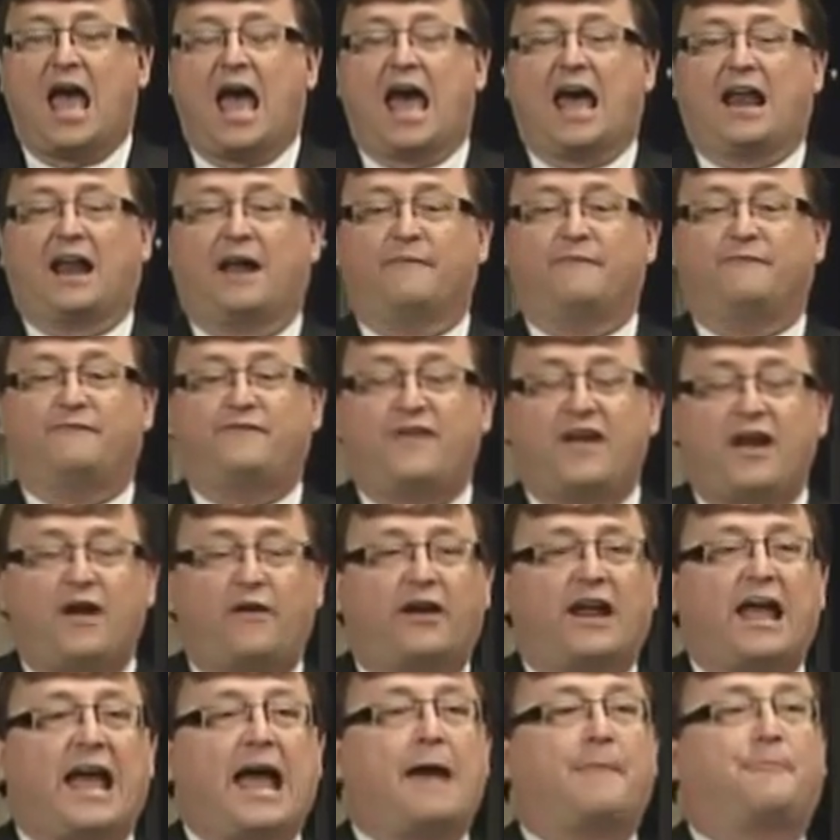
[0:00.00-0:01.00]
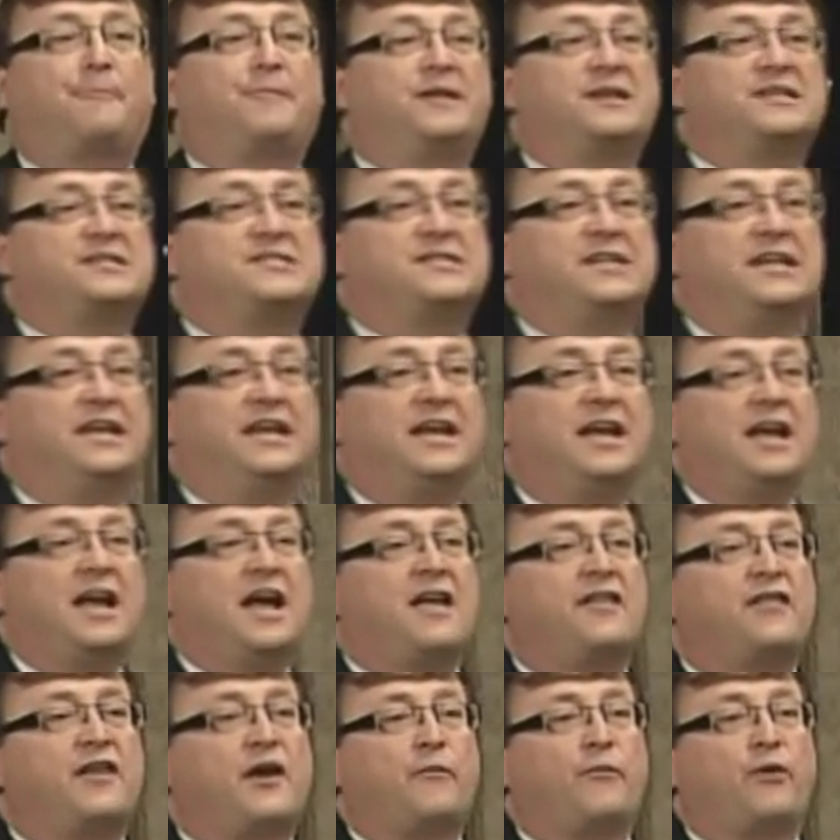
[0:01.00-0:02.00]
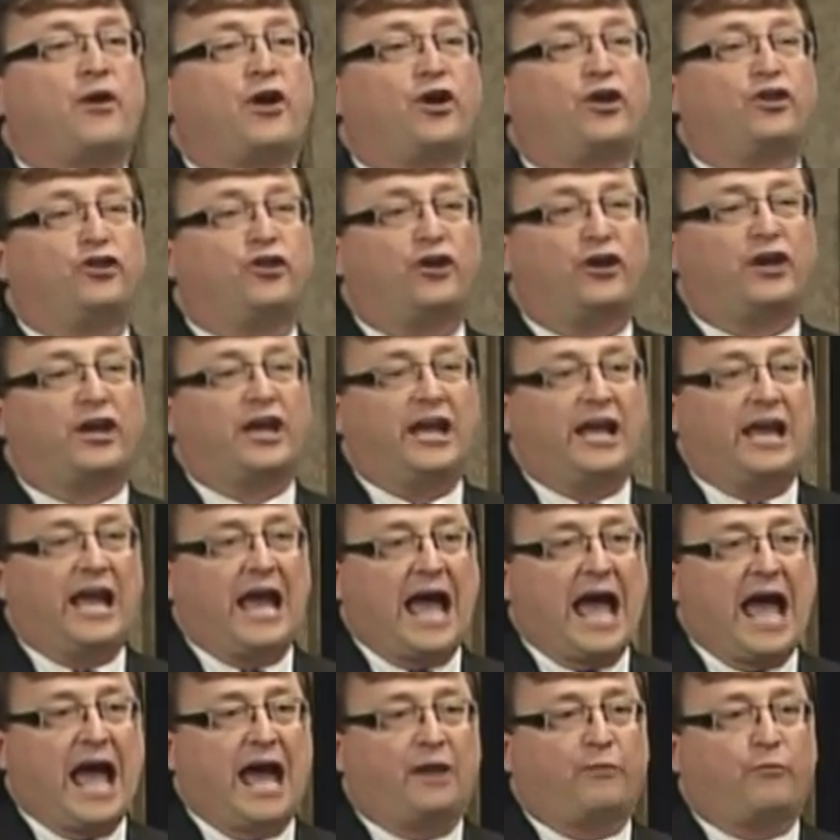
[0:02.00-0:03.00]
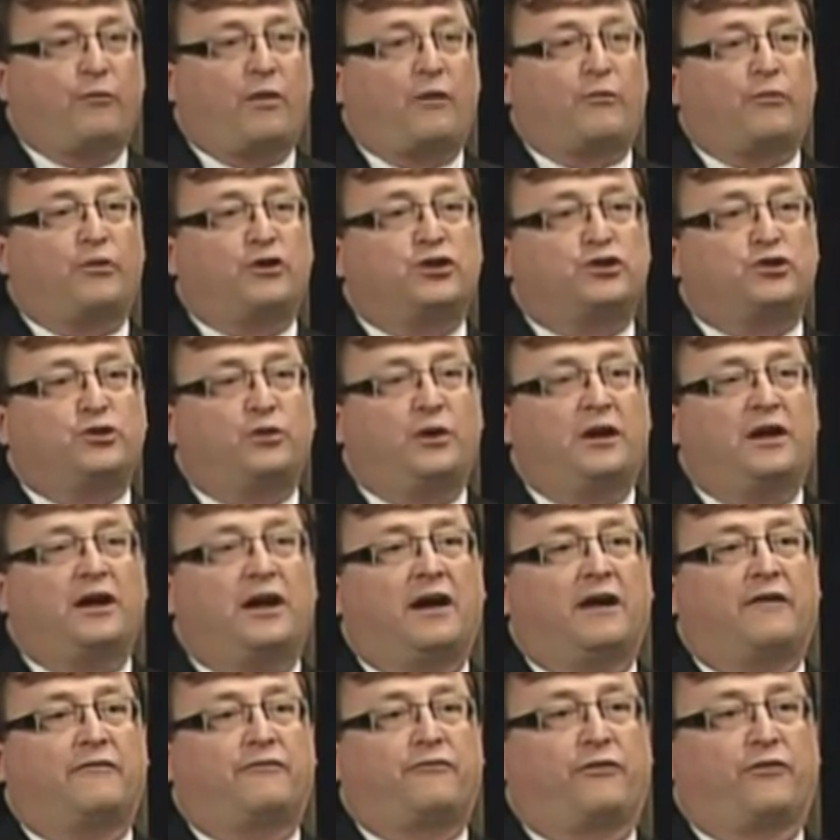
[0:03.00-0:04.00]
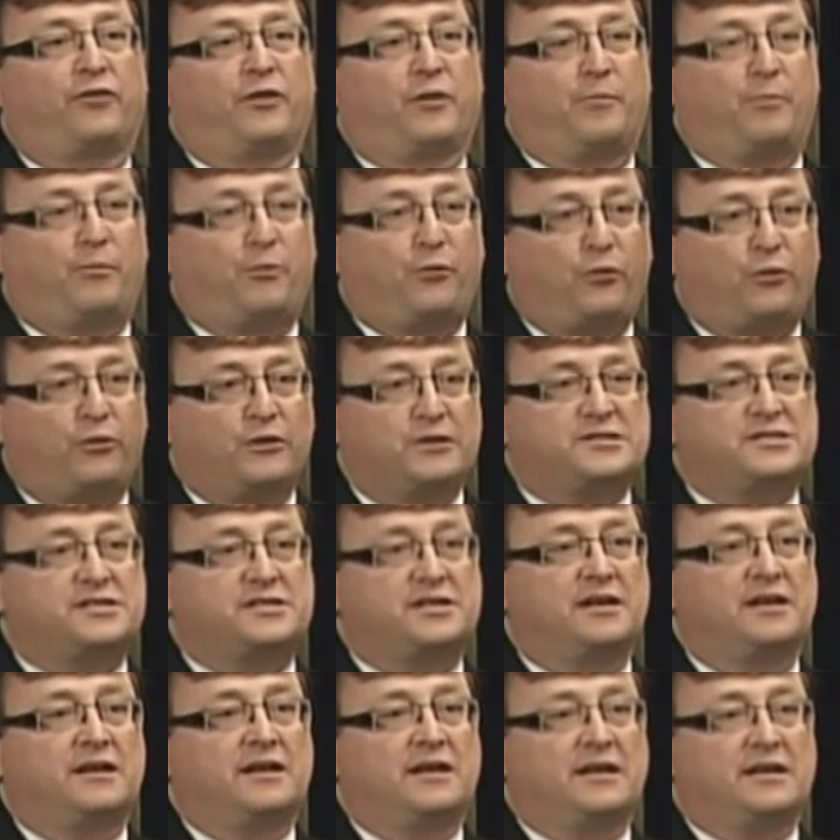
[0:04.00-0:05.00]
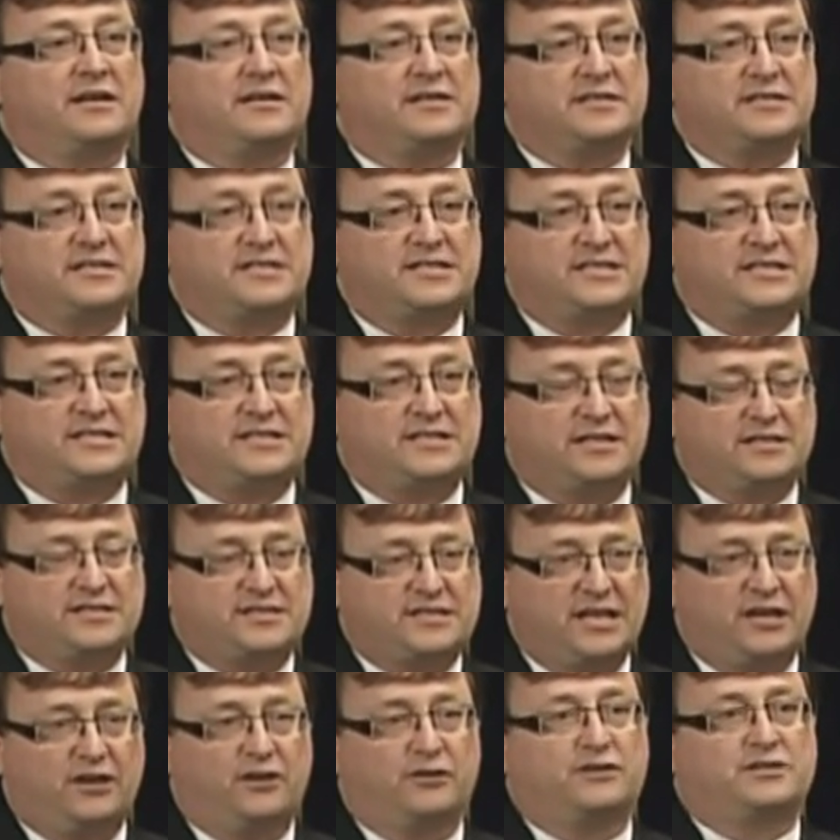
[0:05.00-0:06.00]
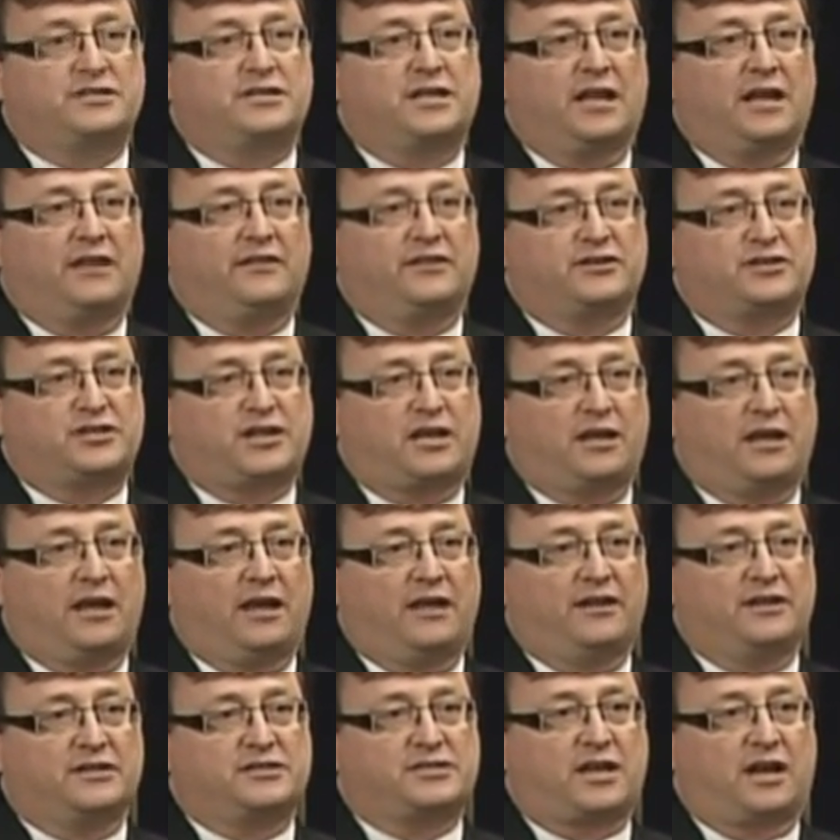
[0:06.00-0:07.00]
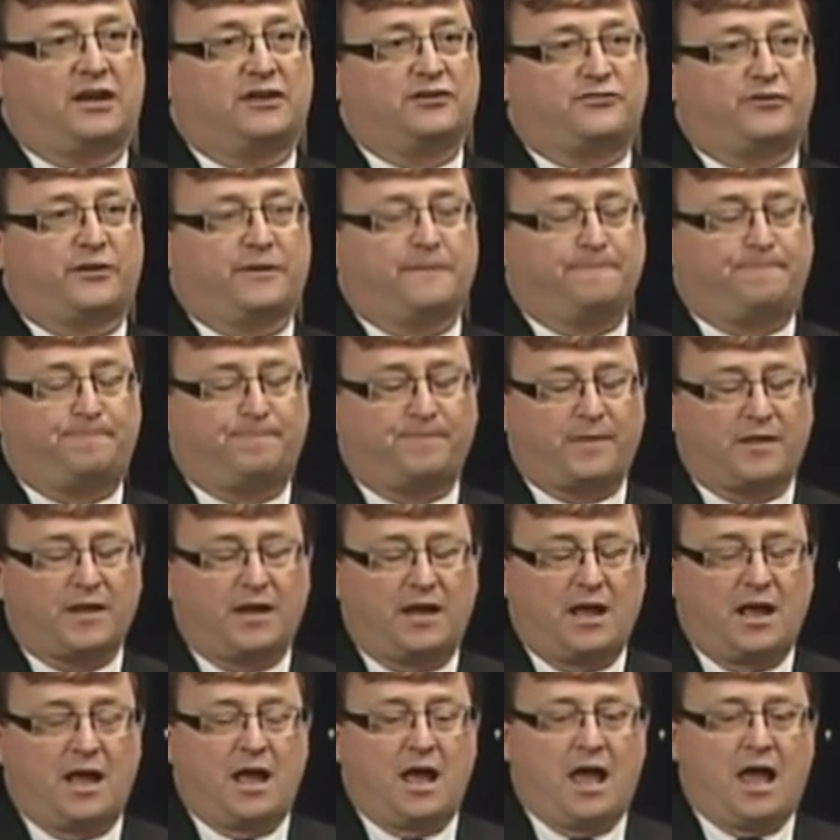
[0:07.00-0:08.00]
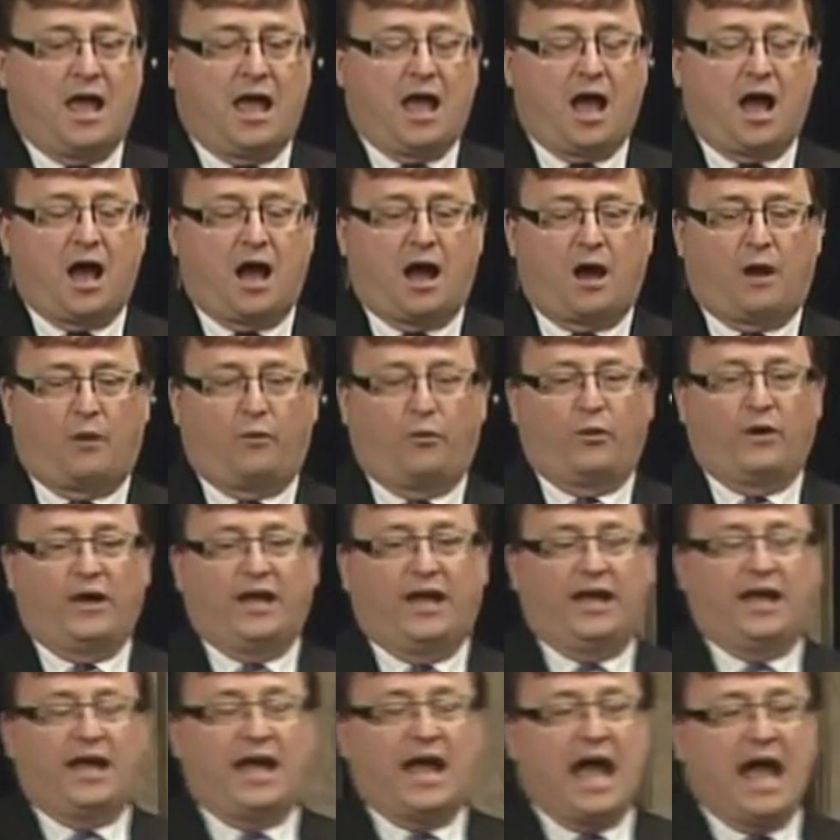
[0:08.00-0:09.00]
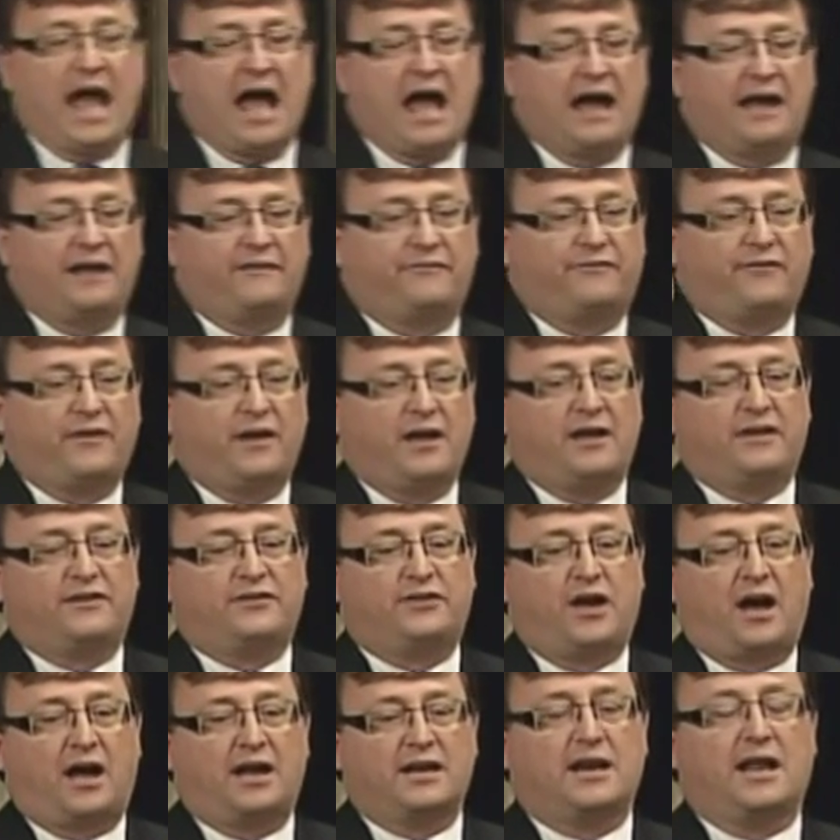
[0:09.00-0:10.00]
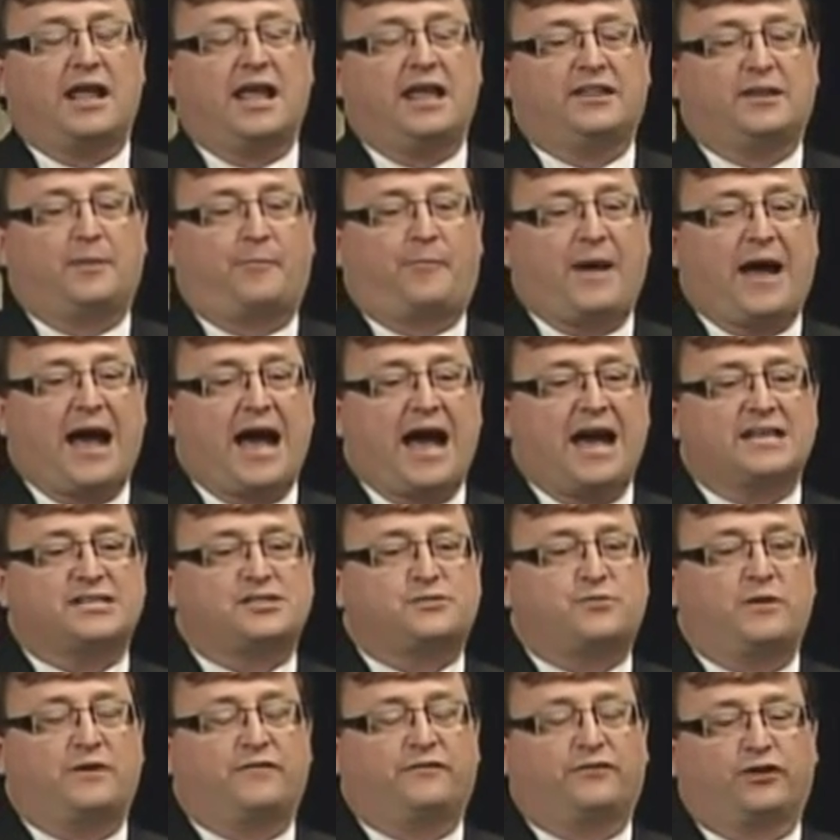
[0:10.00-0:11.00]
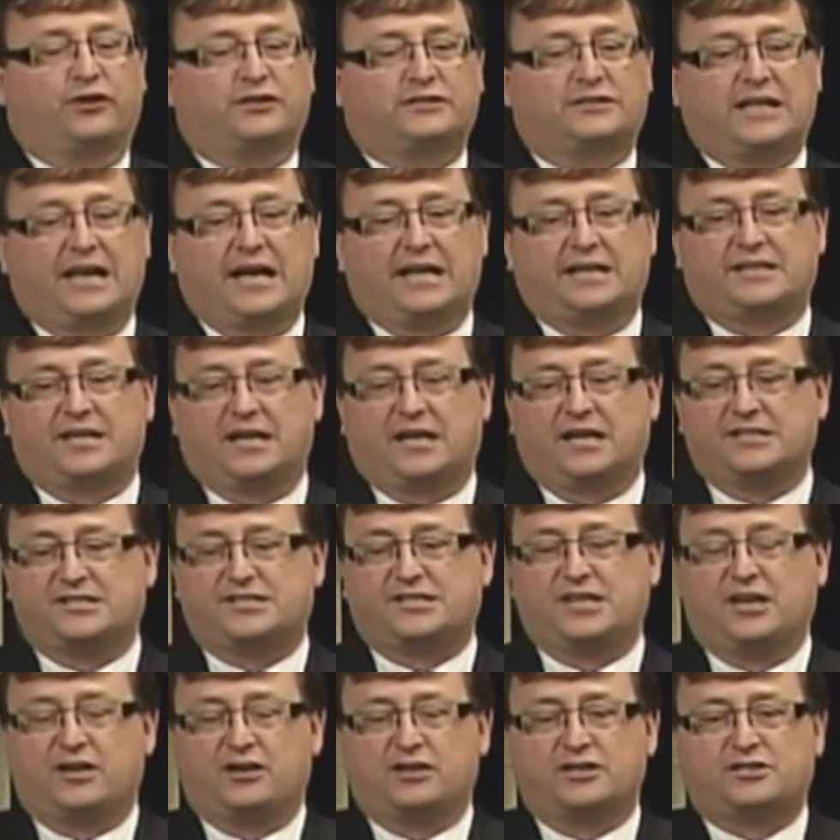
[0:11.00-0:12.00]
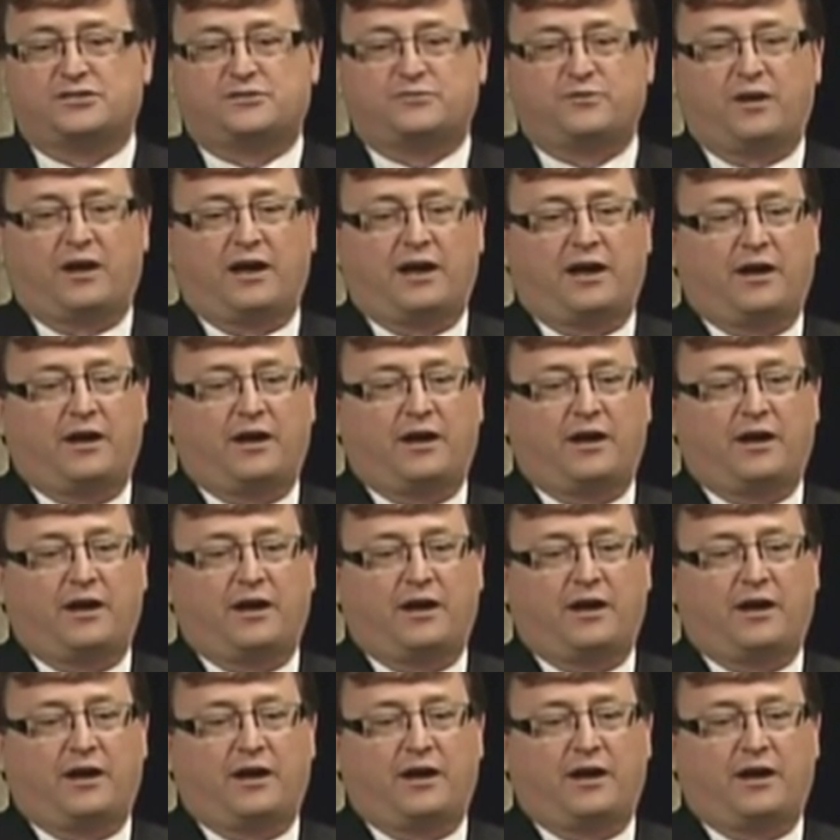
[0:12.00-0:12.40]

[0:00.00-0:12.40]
and I'm very happy to see that we are looking at what we're doing for the poorest seniors in this country. We have done in the past, we've looked at seniors